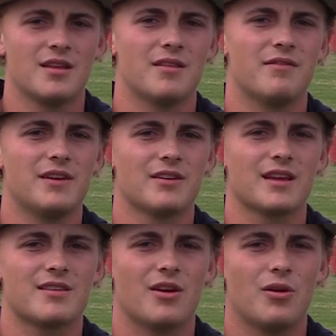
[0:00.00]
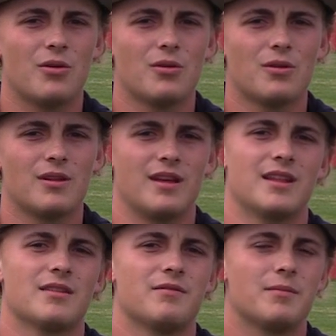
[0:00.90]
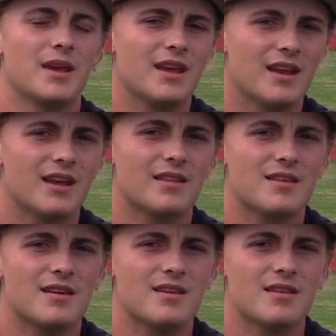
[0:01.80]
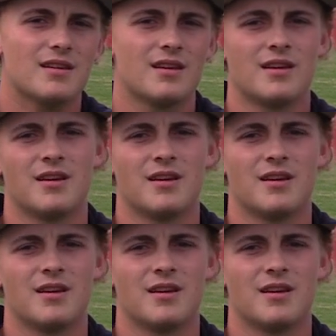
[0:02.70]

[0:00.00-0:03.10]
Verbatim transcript: The fielding as a whole, at the beginning of the season,